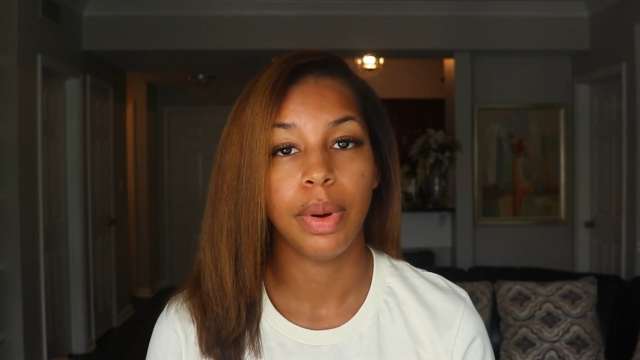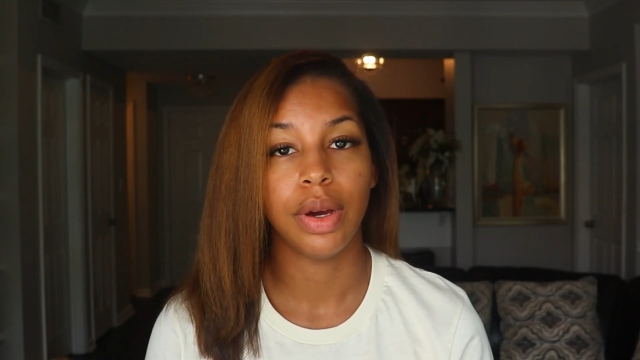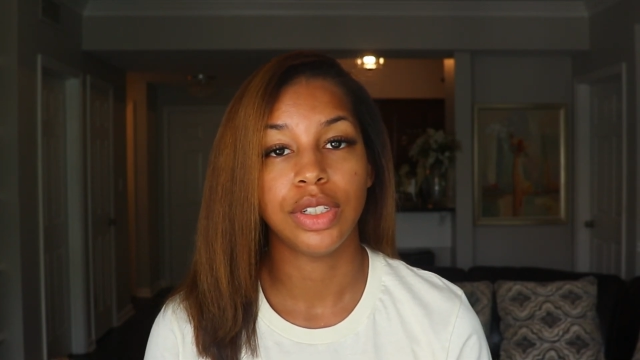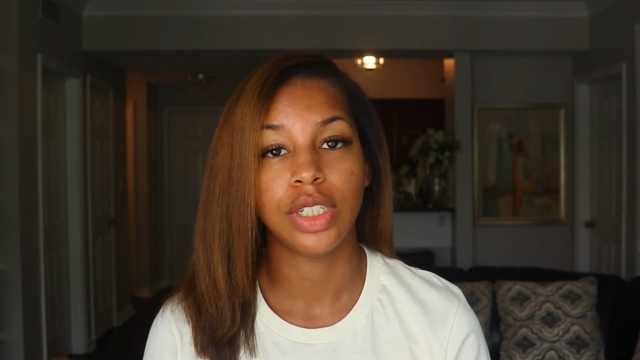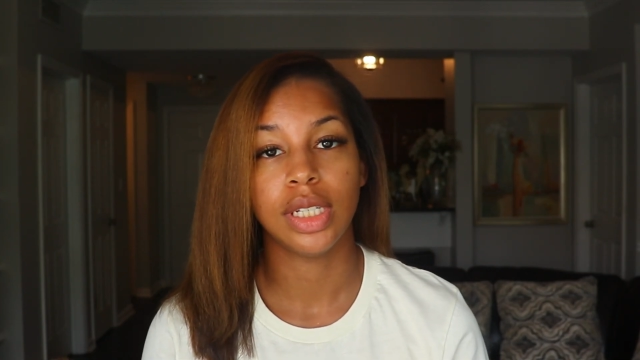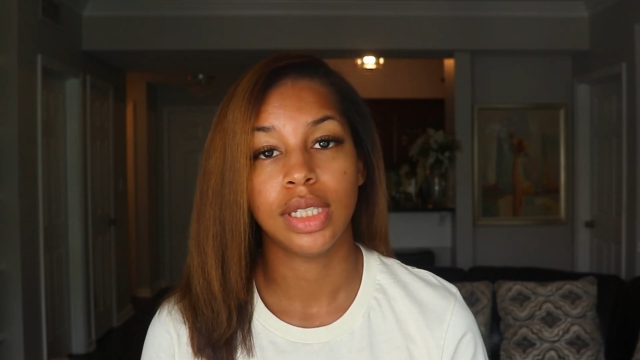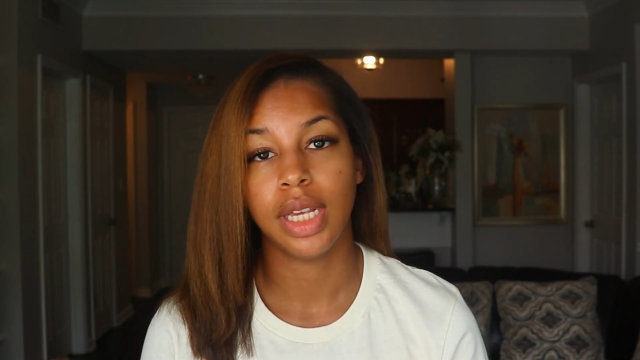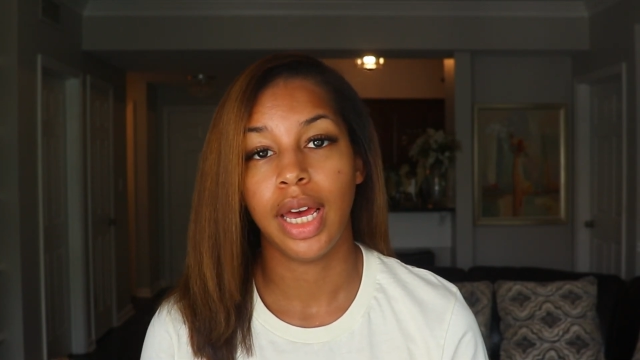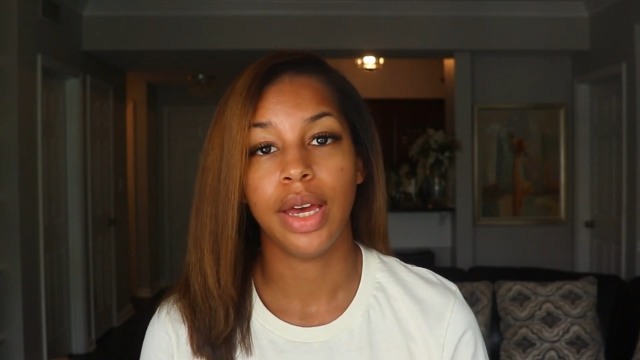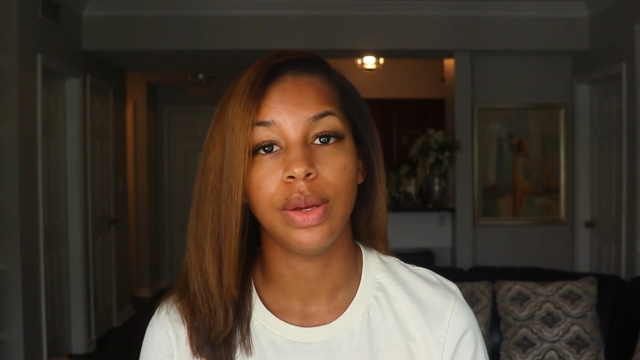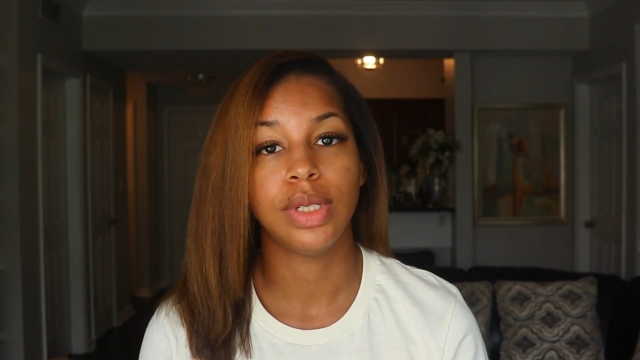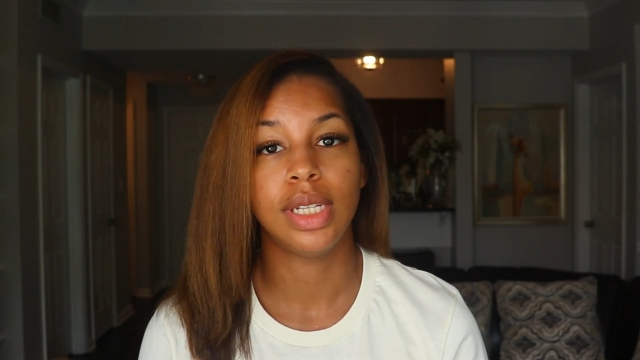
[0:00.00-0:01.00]
purchase the
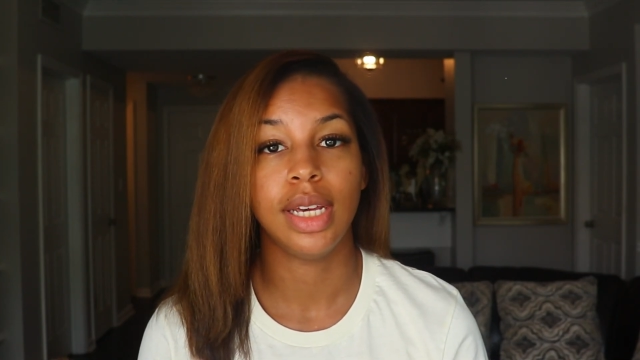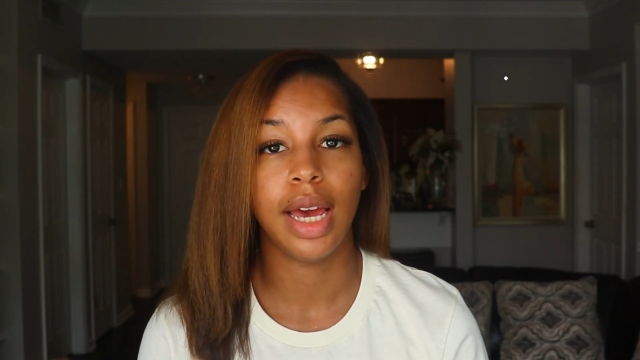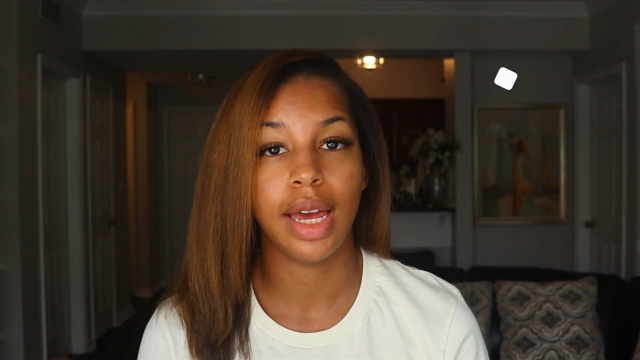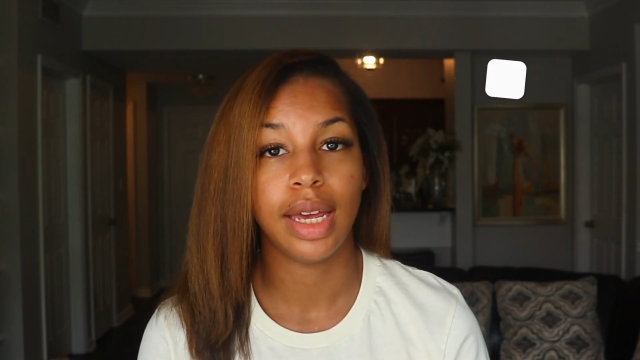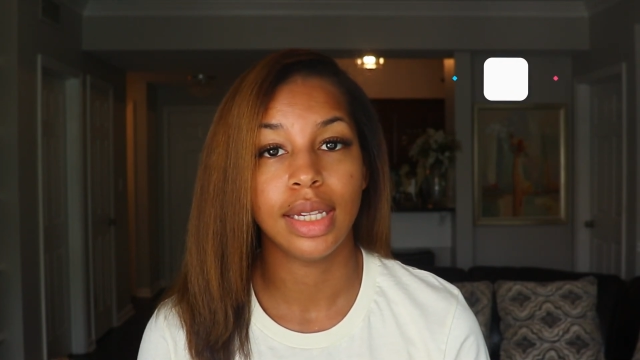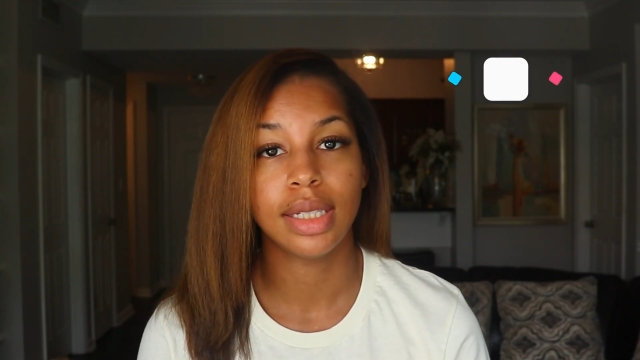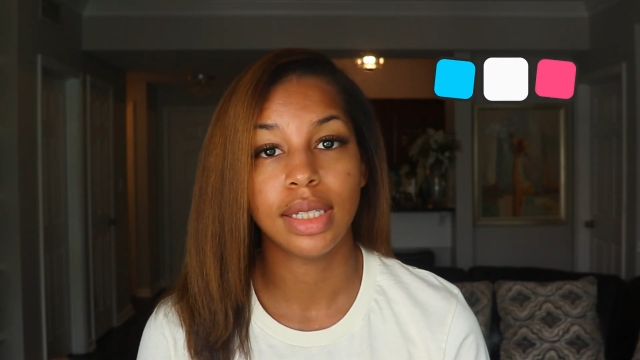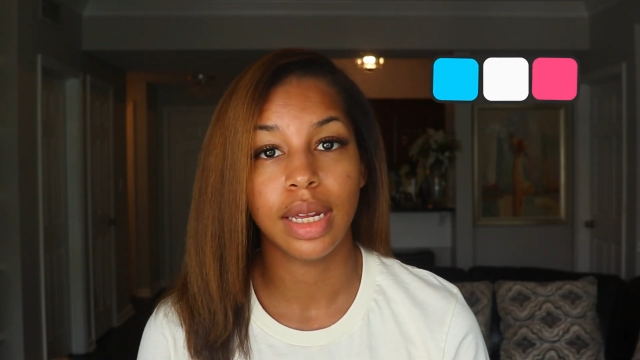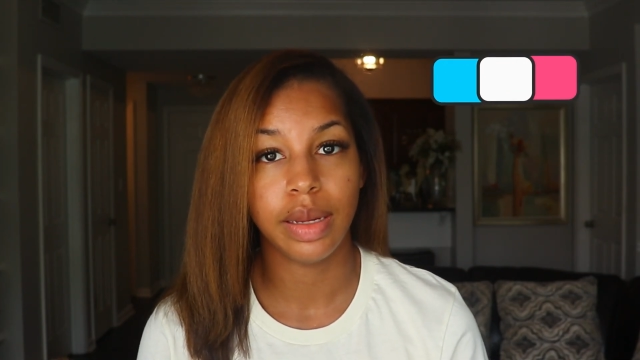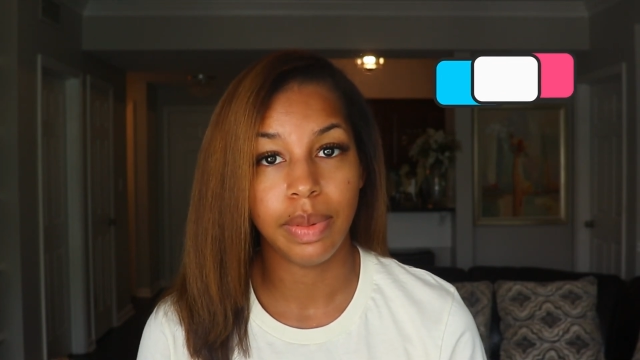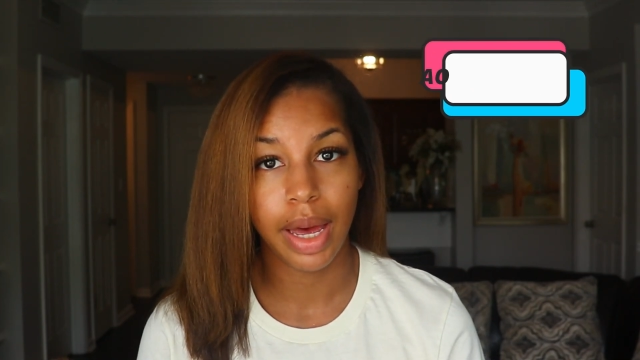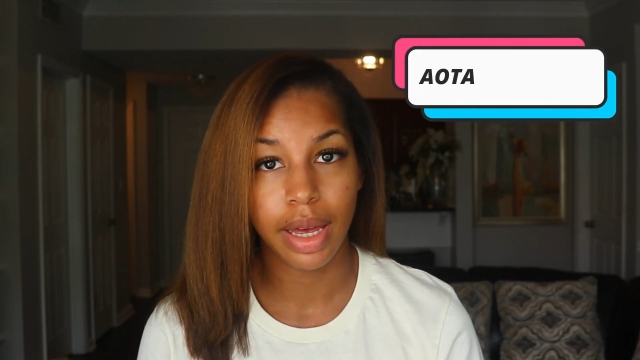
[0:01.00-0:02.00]
AOTA
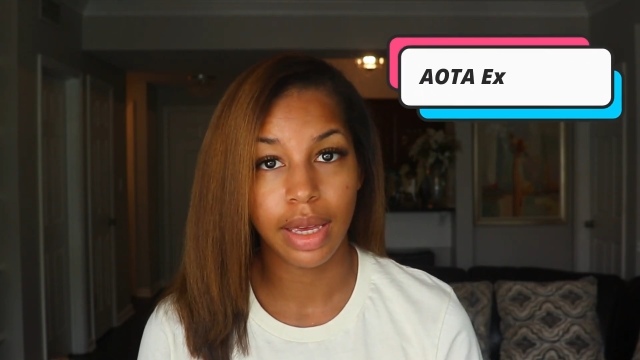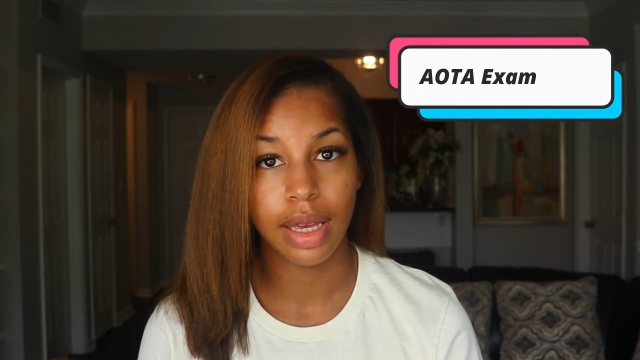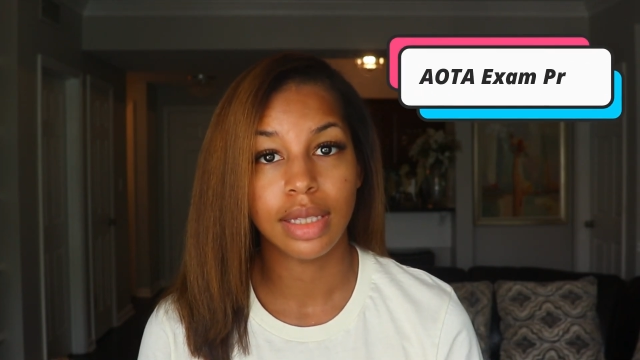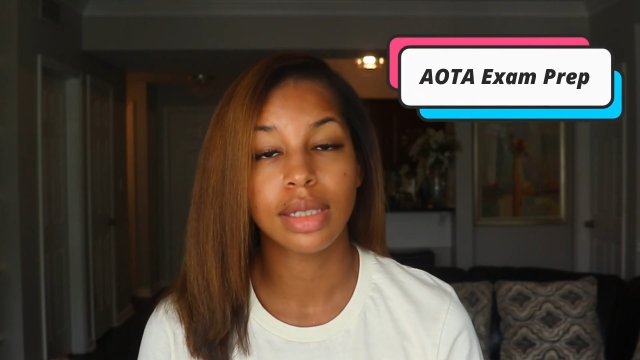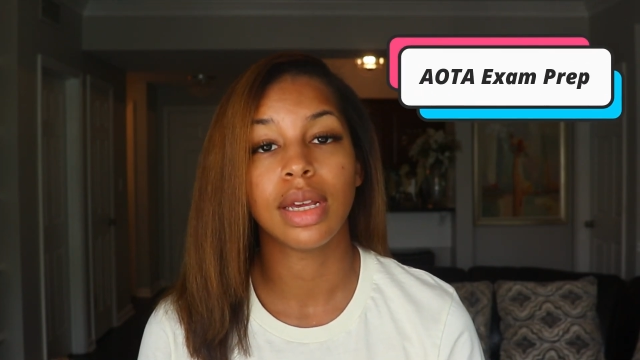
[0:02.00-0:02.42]
study packet.